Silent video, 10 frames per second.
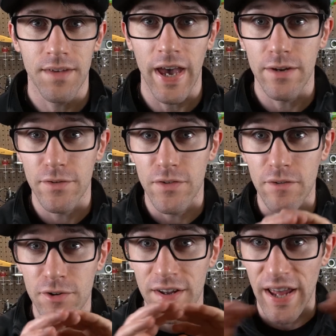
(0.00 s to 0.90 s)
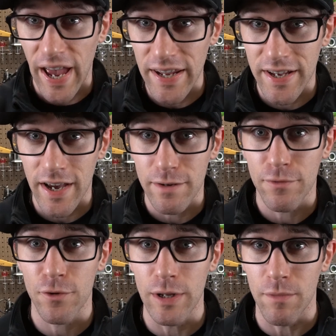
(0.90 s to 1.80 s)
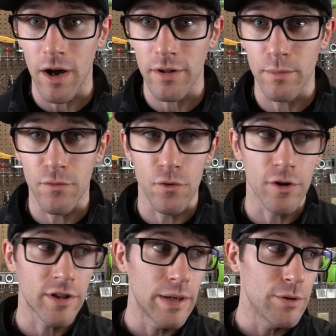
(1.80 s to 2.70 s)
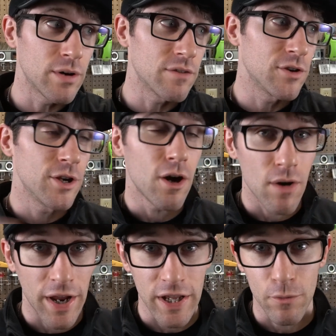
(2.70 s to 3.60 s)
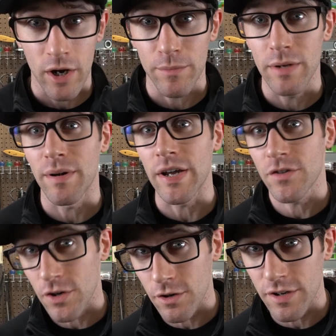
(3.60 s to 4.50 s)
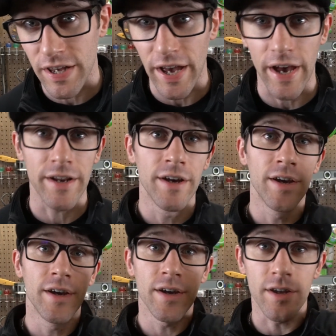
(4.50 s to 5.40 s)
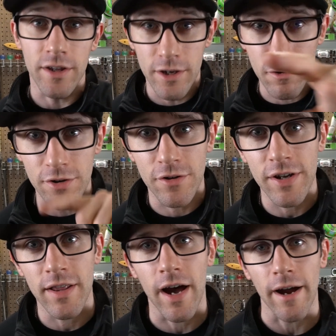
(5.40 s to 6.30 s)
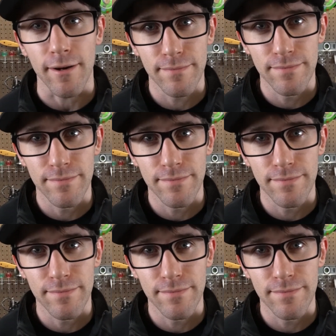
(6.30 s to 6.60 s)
And if you've ever done any kind of 3D modeling before and claim you have no idea what I mean by turd CAD, you're a dirty liar.